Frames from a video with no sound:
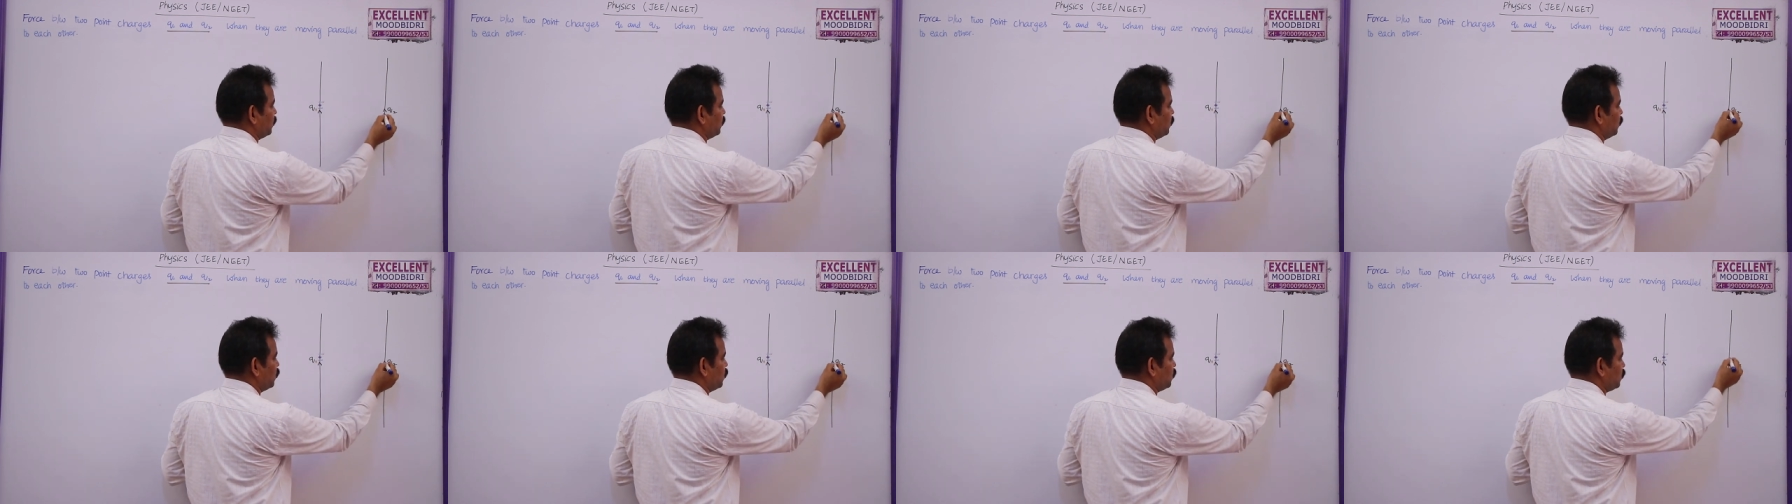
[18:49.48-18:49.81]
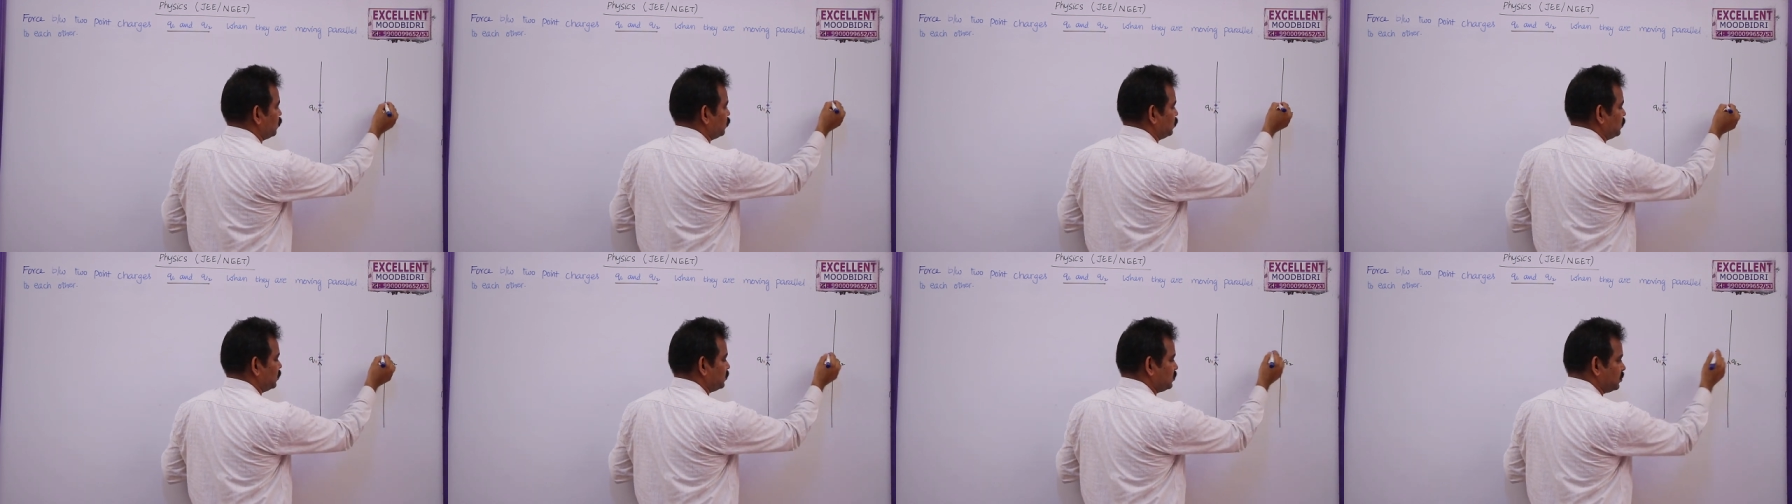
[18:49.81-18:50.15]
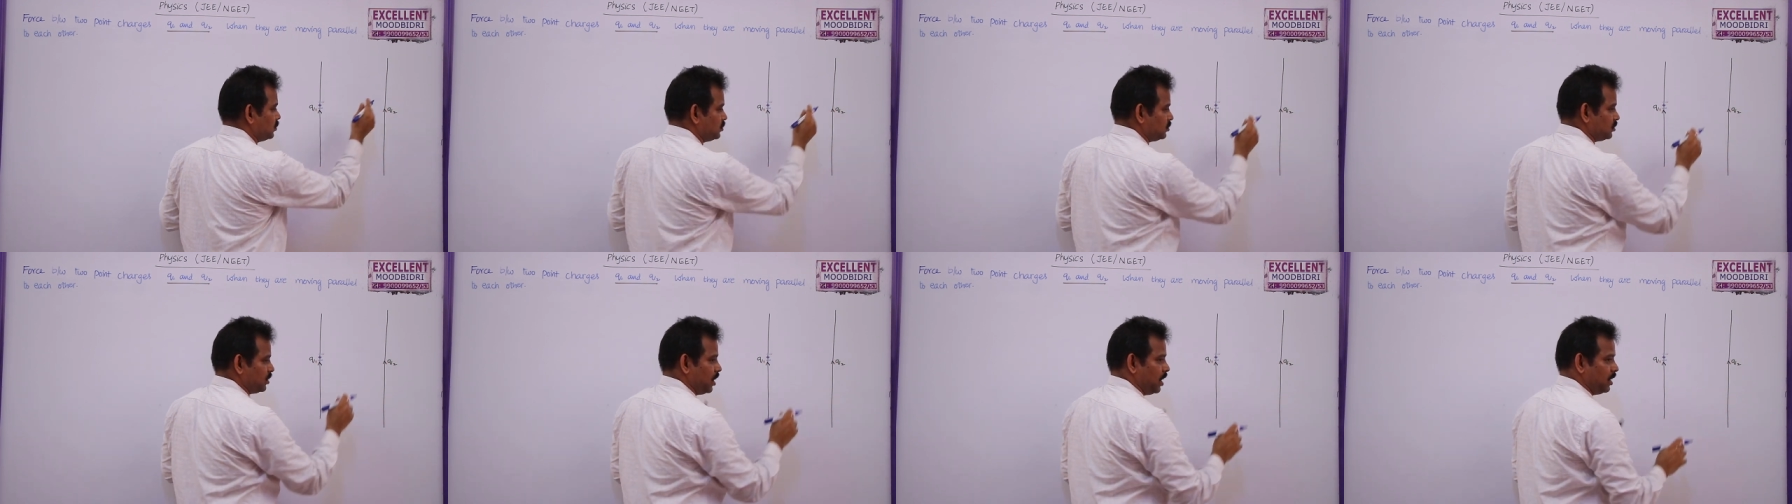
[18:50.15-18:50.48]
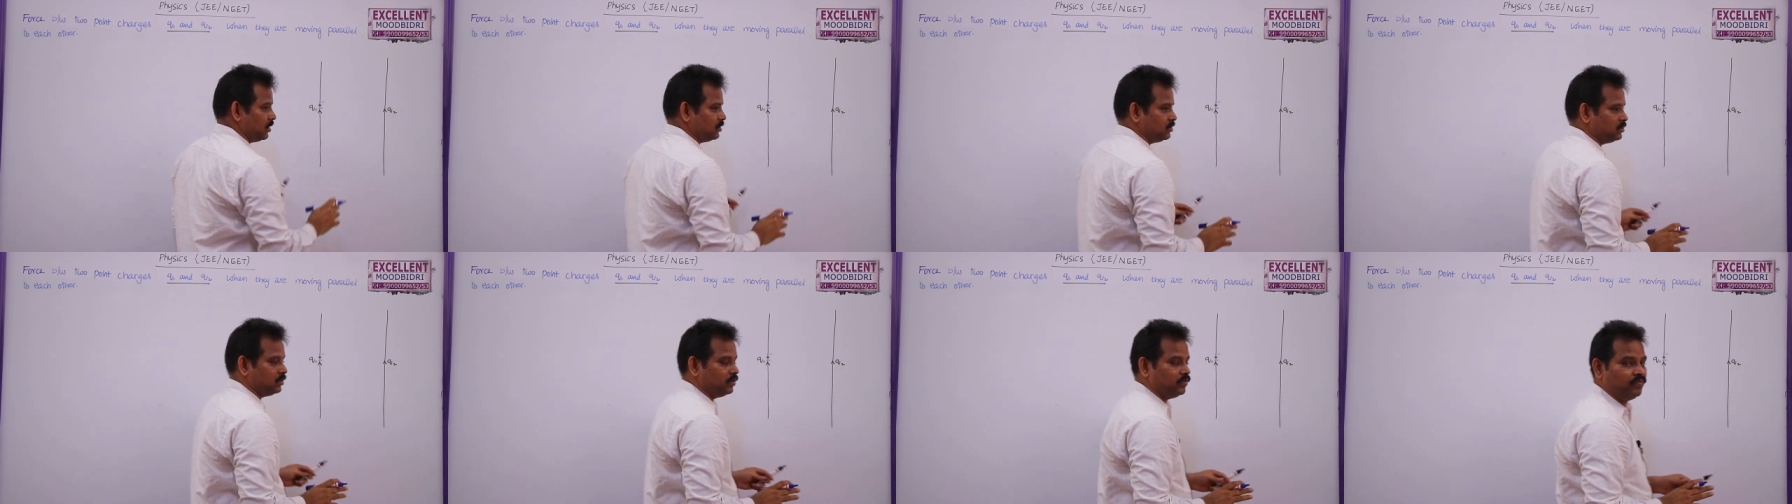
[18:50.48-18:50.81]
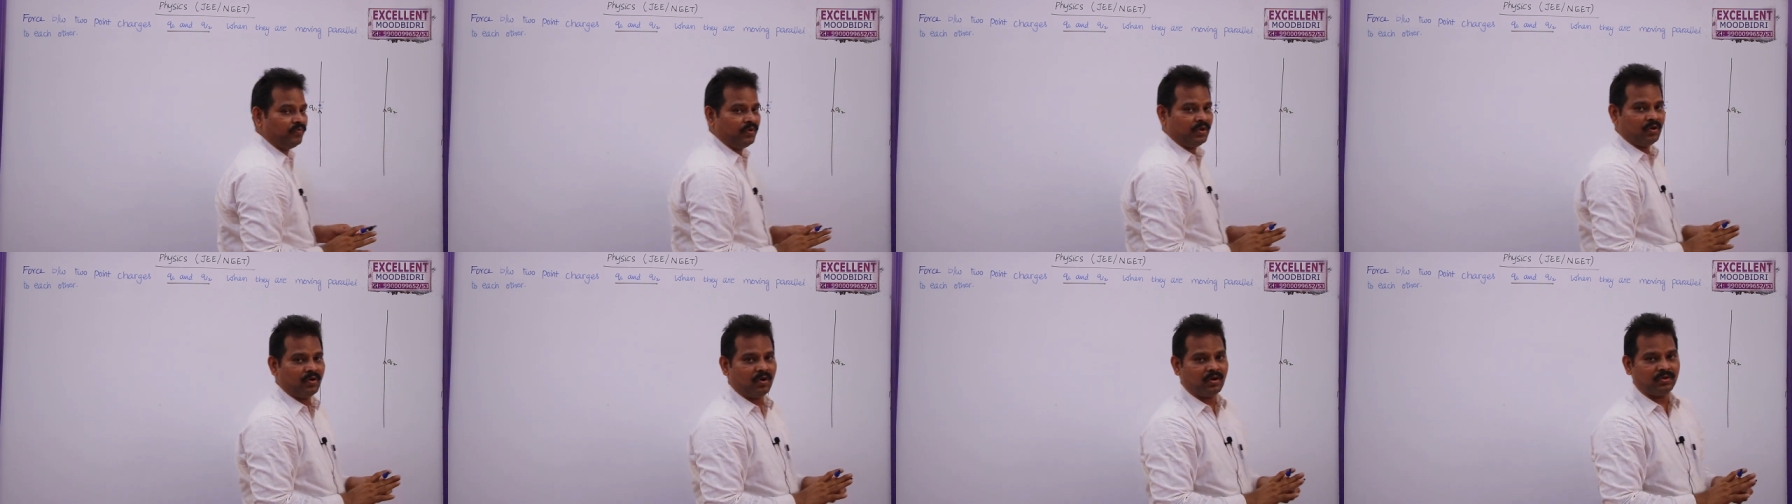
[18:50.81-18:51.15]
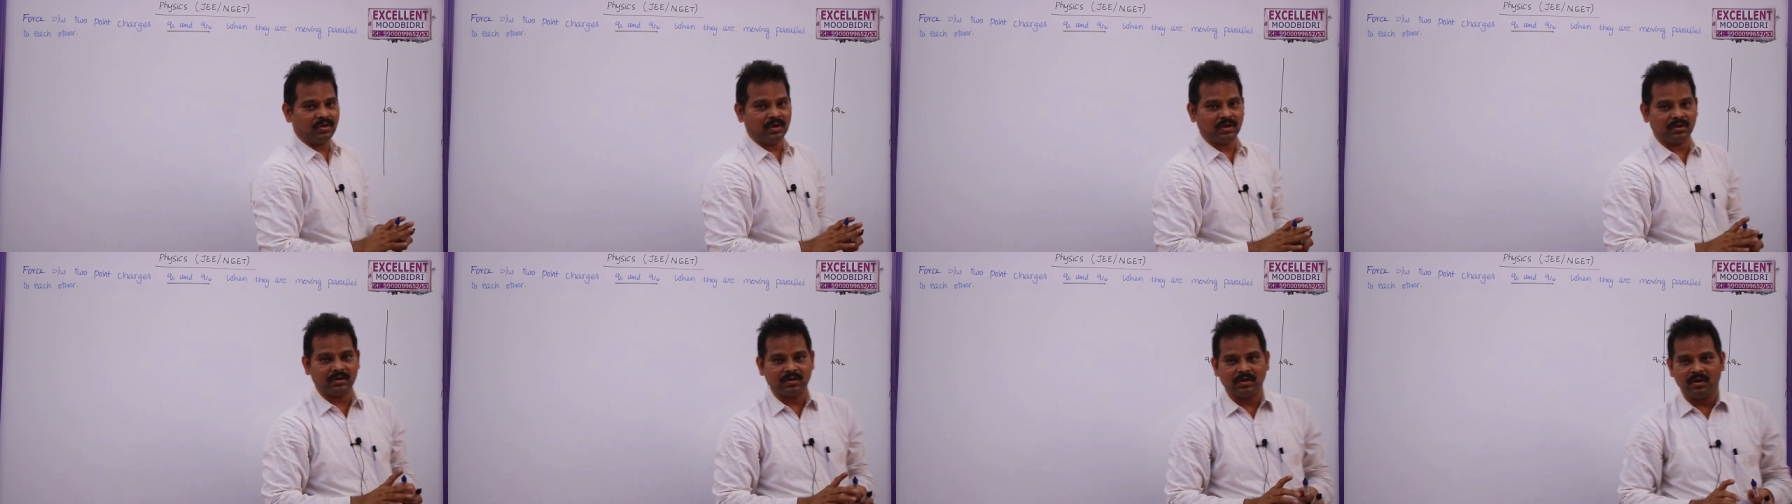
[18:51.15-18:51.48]
due to this charge. We know
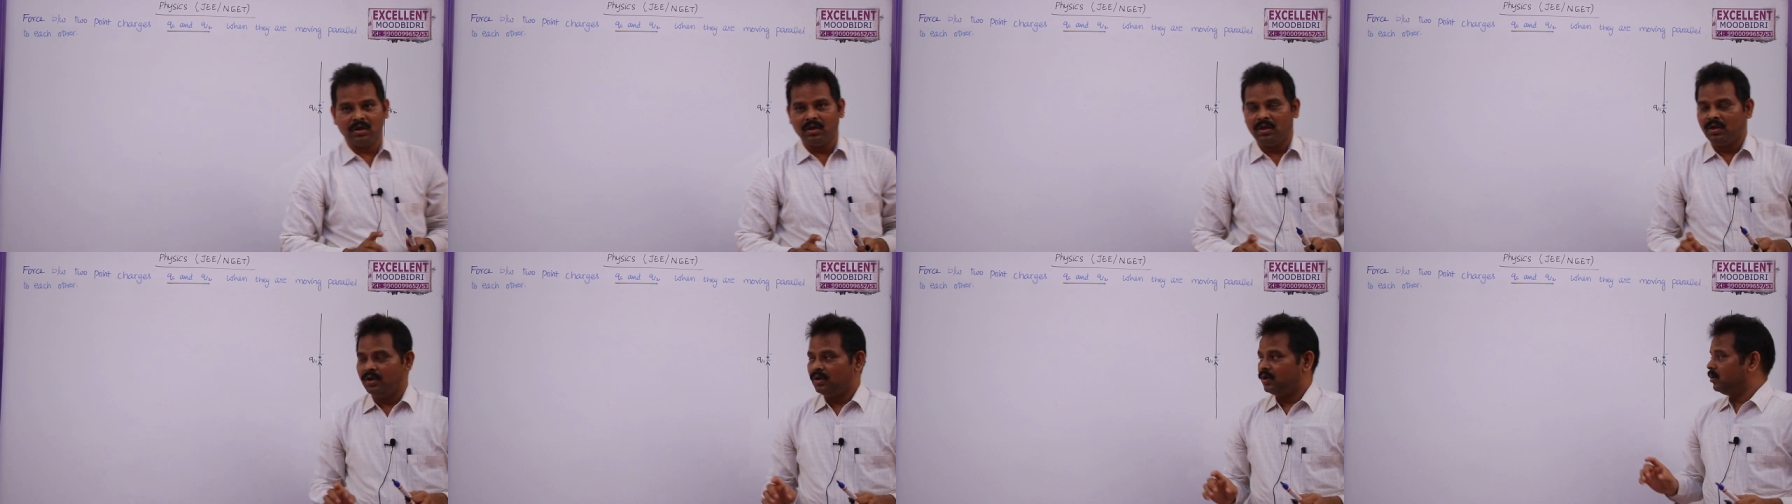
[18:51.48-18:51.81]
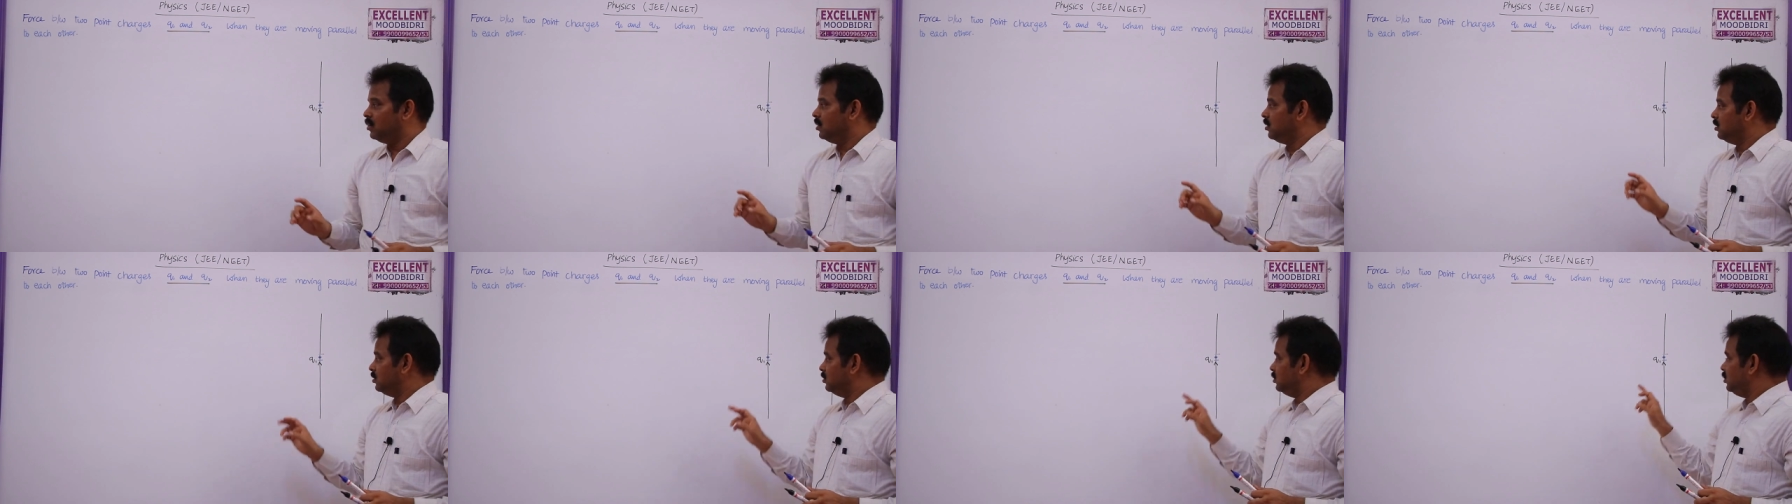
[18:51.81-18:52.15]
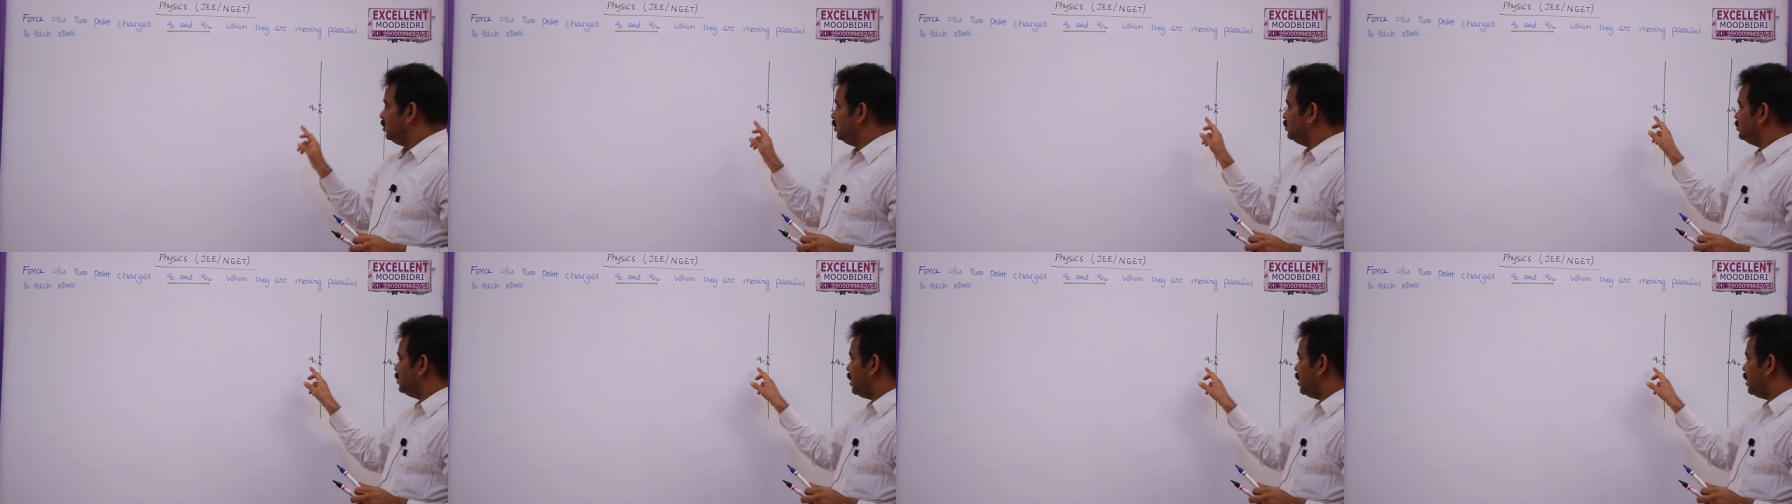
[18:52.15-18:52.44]
that these